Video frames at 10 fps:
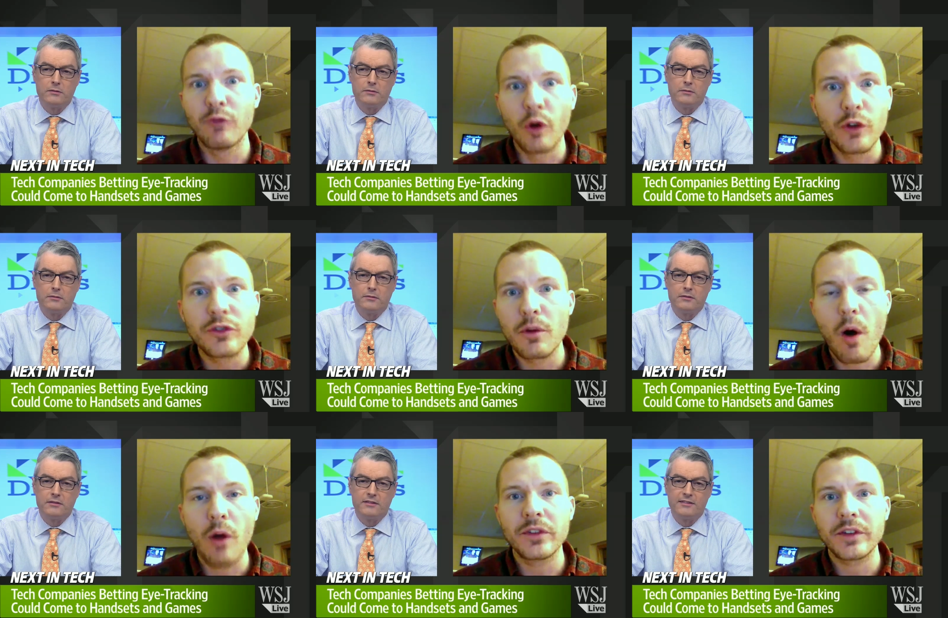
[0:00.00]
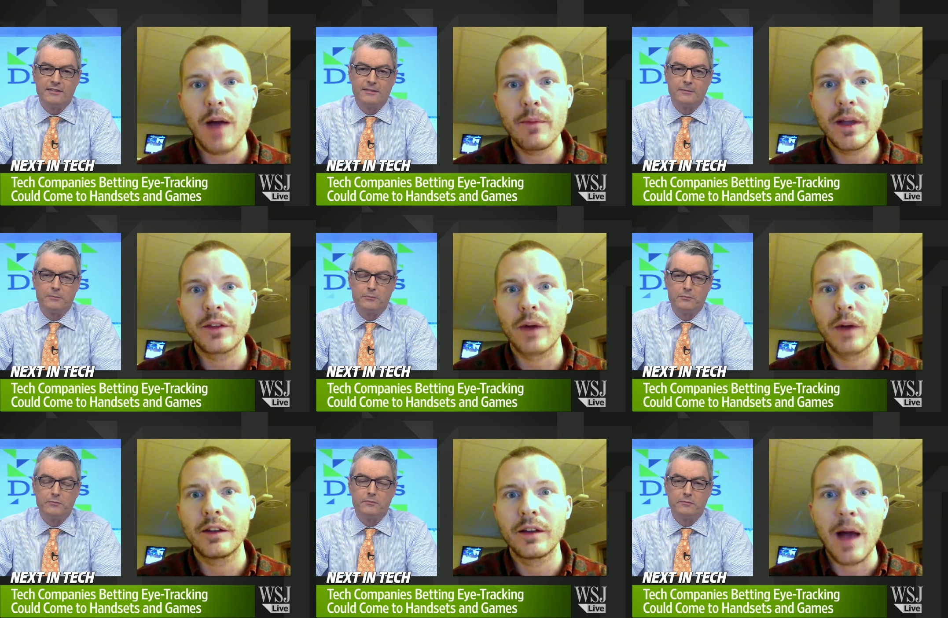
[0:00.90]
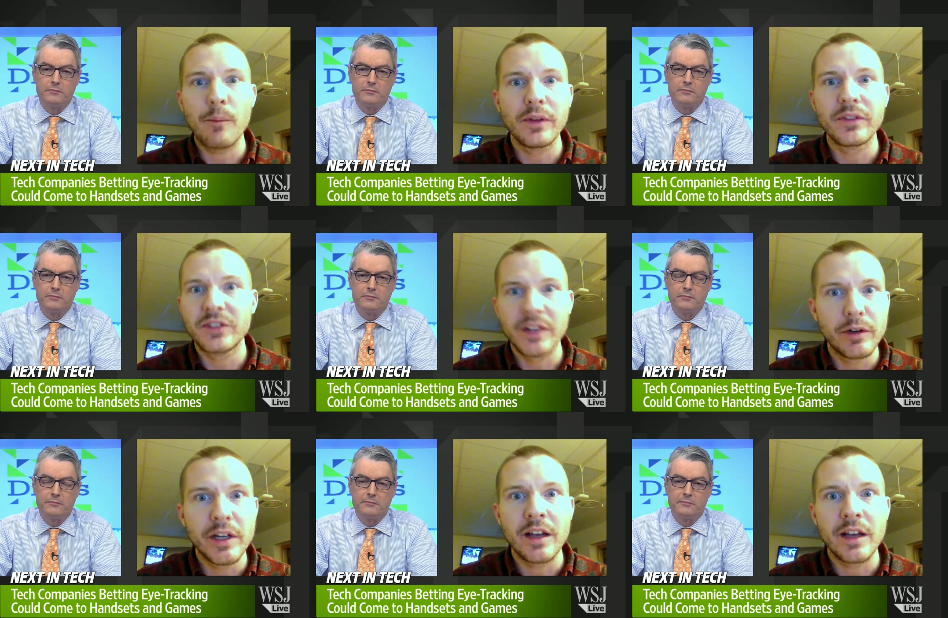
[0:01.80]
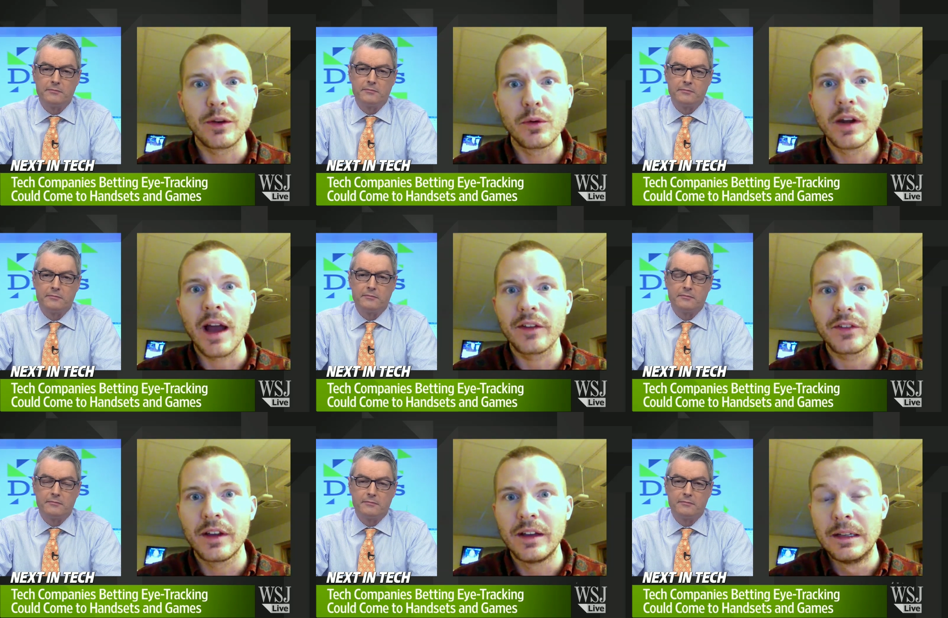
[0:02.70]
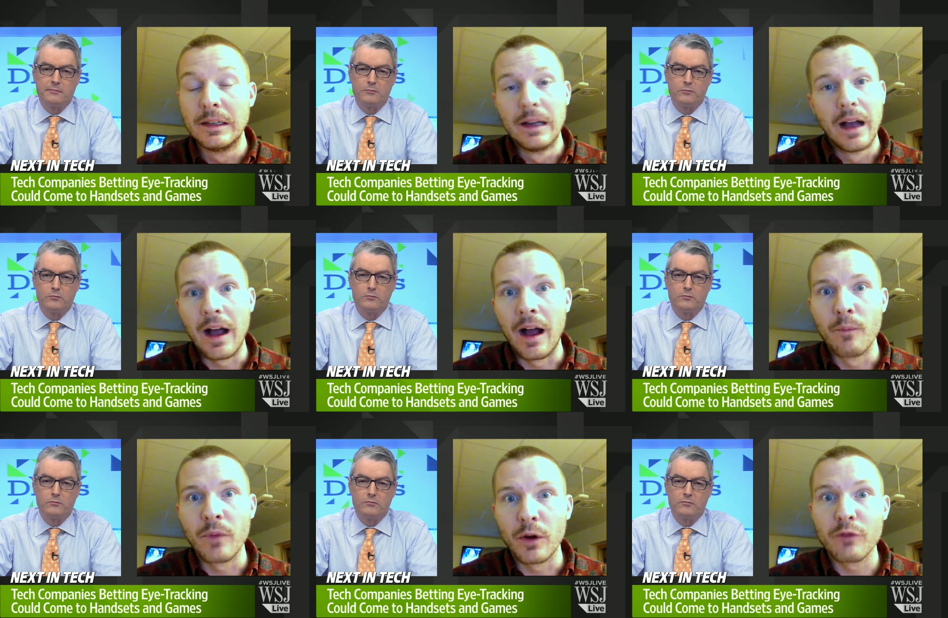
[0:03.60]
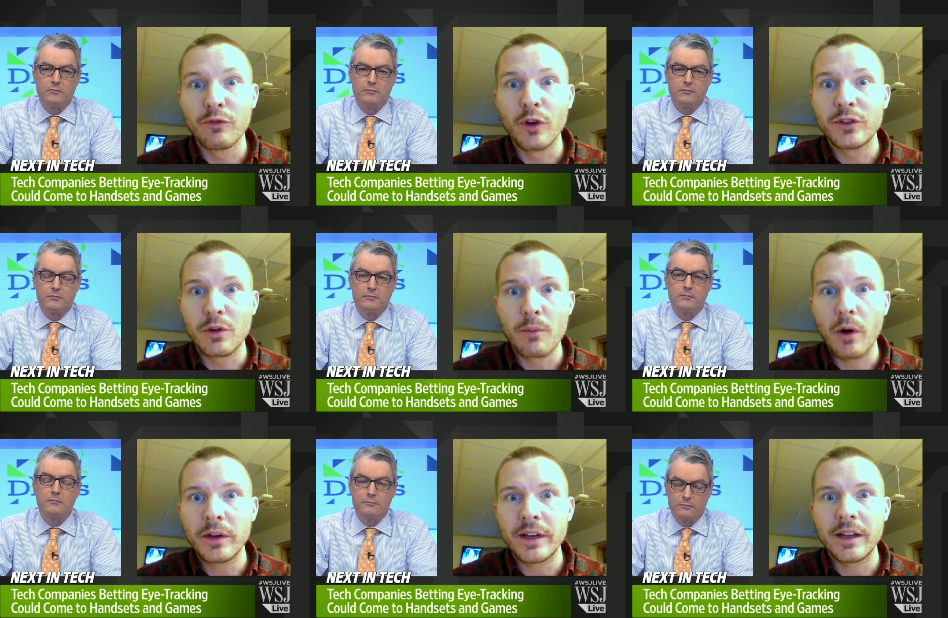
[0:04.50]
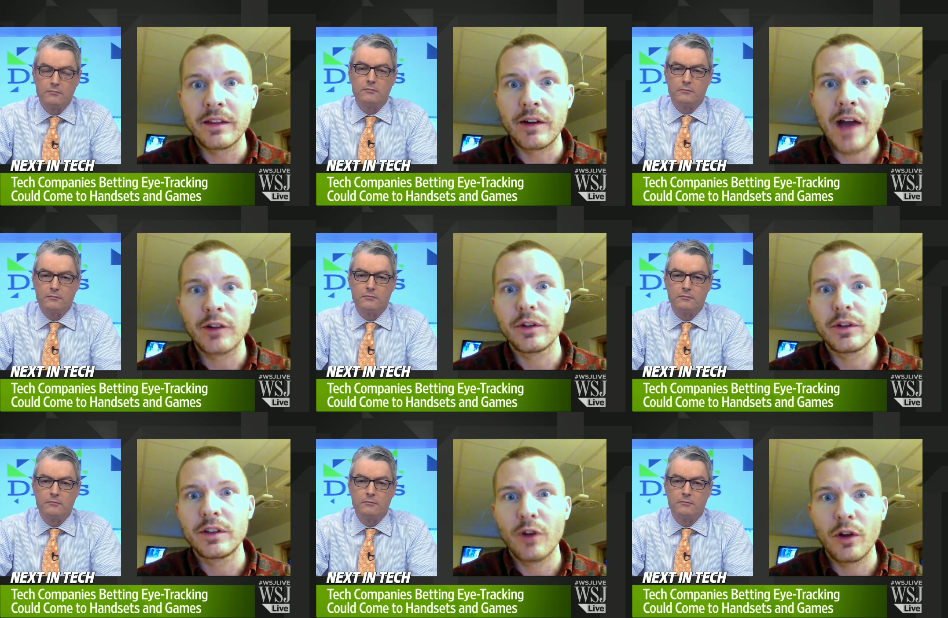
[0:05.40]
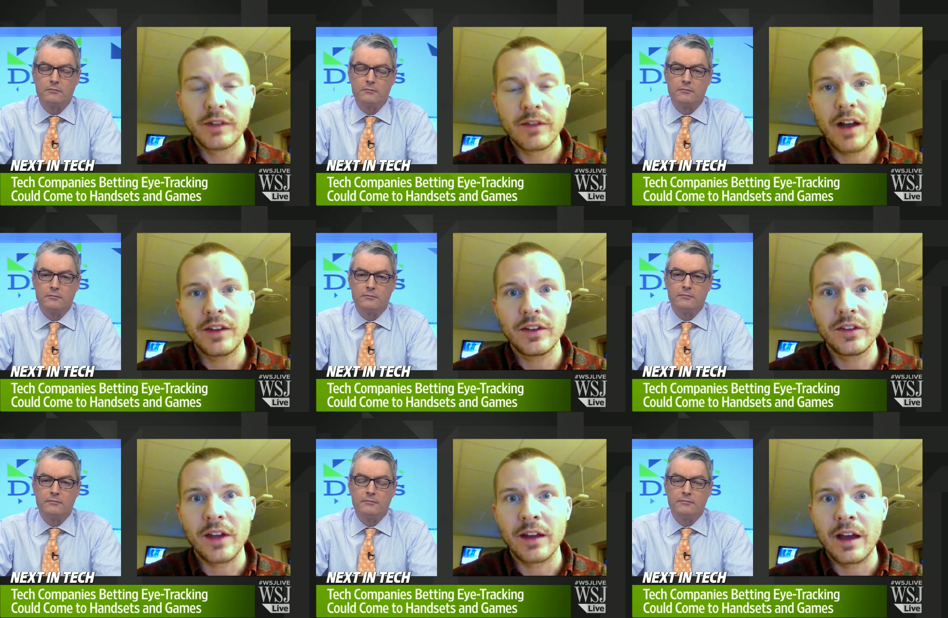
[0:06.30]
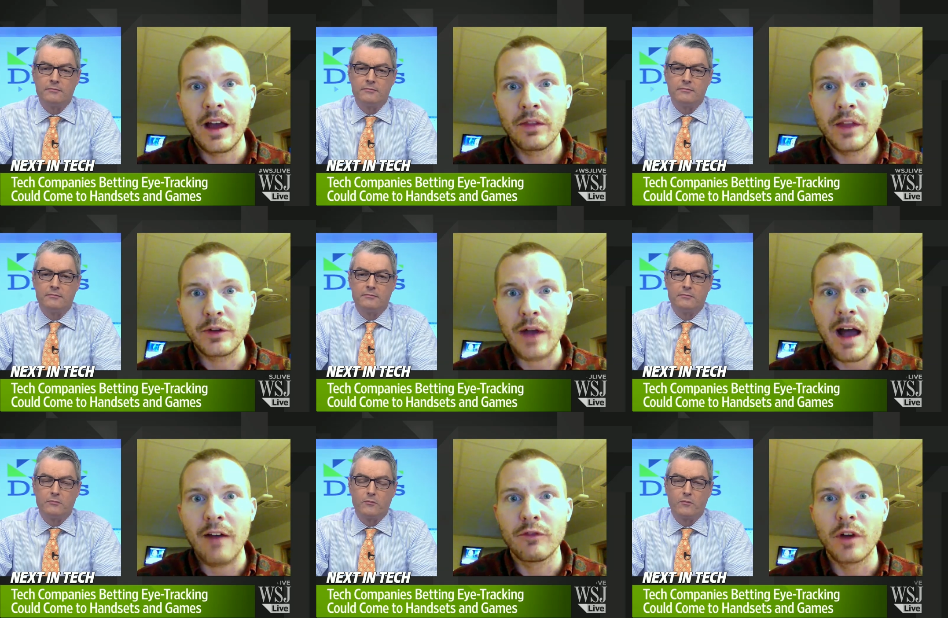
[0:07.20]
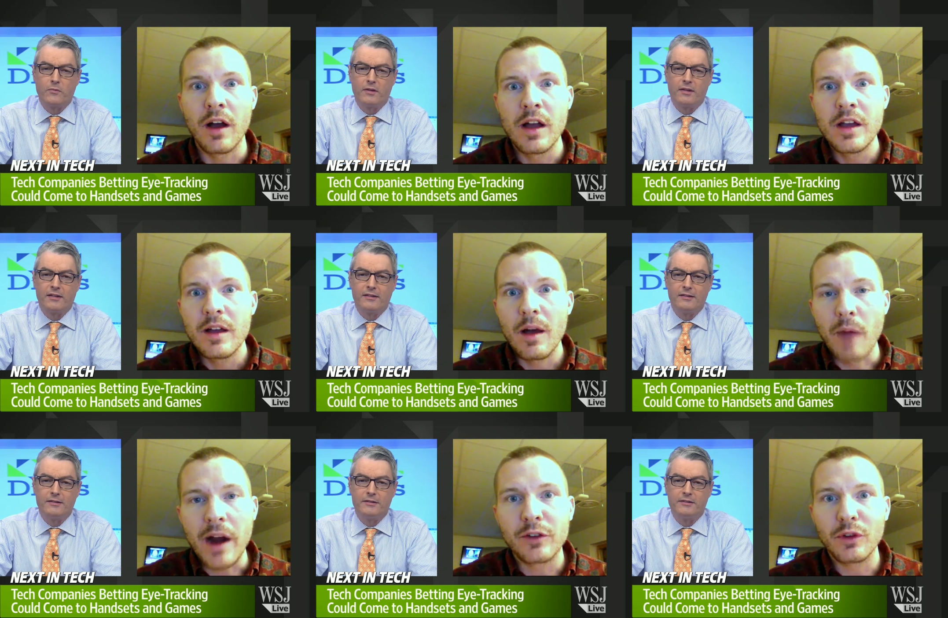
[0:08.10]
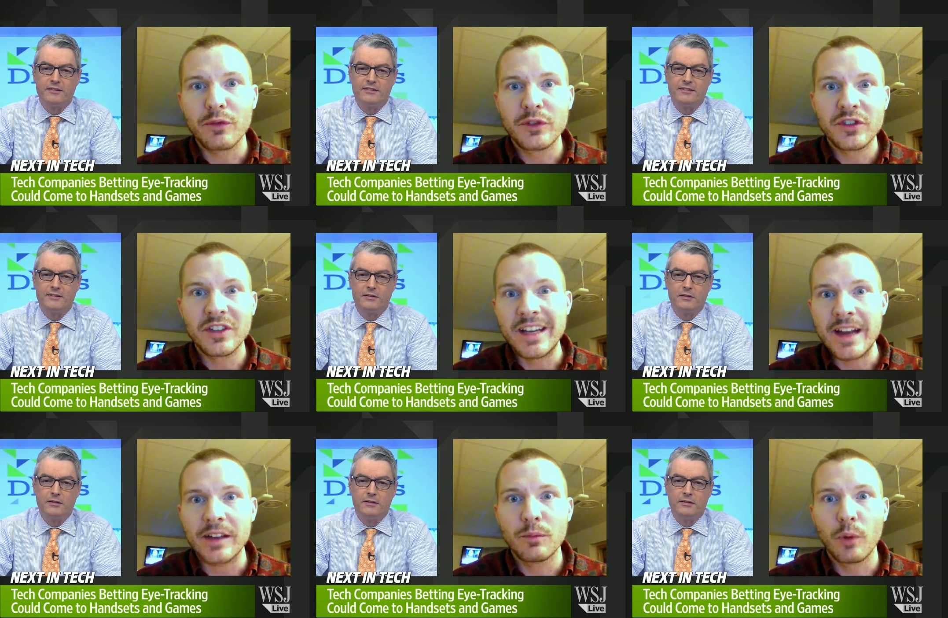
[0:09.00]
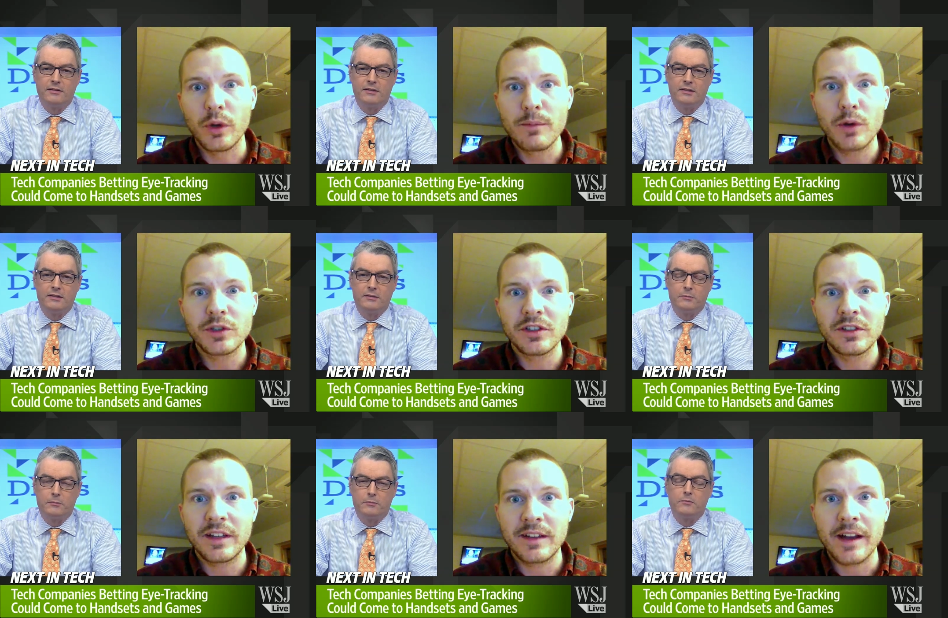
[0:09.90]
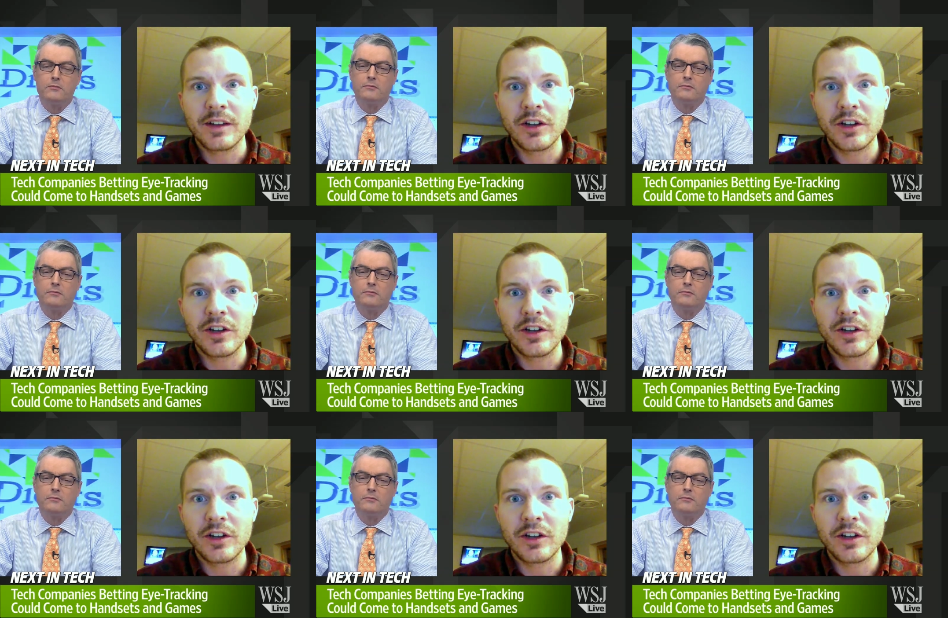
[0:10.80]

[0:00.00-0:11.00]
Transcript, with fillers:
Speaker 1: commands coming as well. Apple's Siri and Google has Um, a lot of voice commanding in their Android dev devices, and, and then you have uh, Microsoft's Kinect body motion detector.